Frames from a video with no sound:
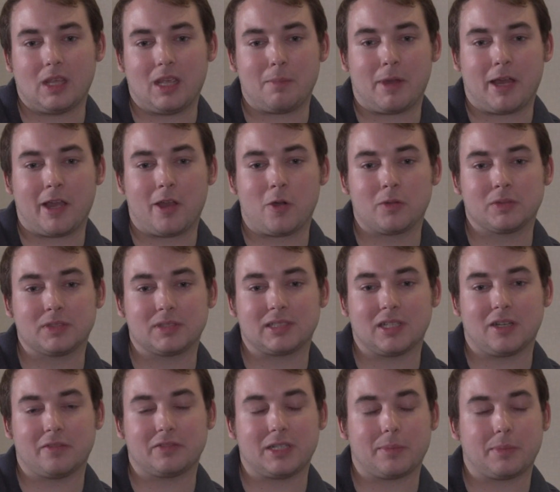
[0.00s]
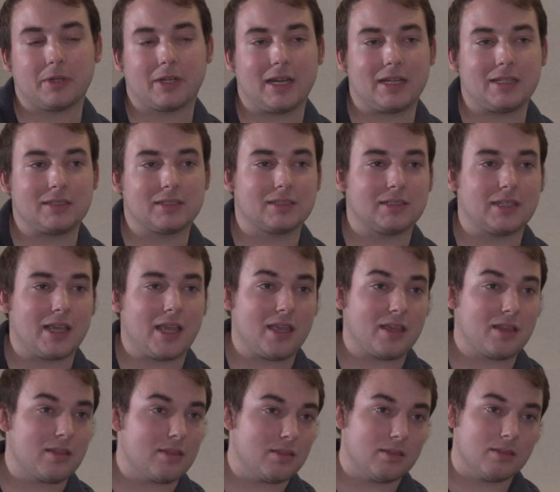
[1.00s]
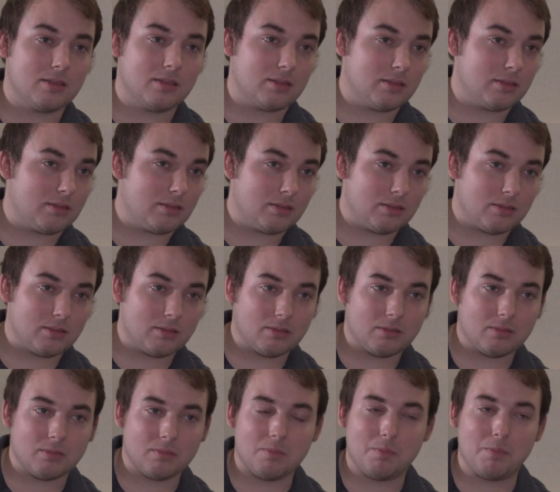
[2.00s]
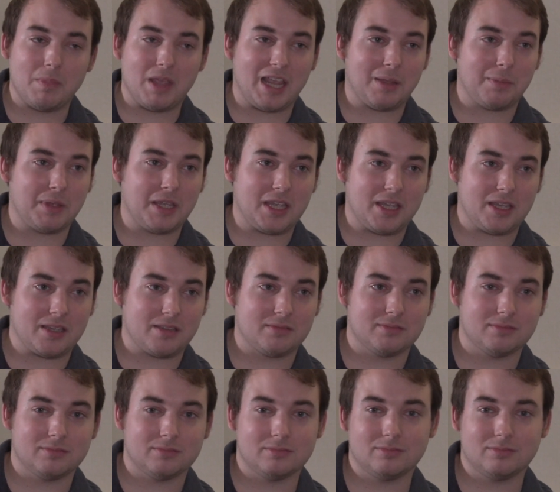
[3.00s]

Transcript: in my own self-deprecating state, maybe,